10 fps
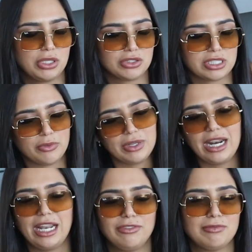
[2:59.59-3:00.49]
because I
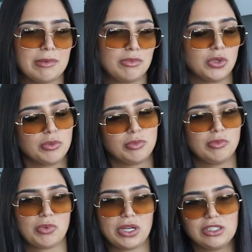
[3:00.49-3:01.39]
want to leave my
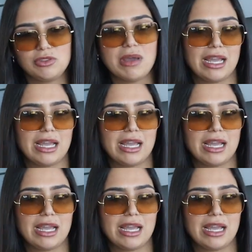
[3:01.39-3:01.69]
blueprint,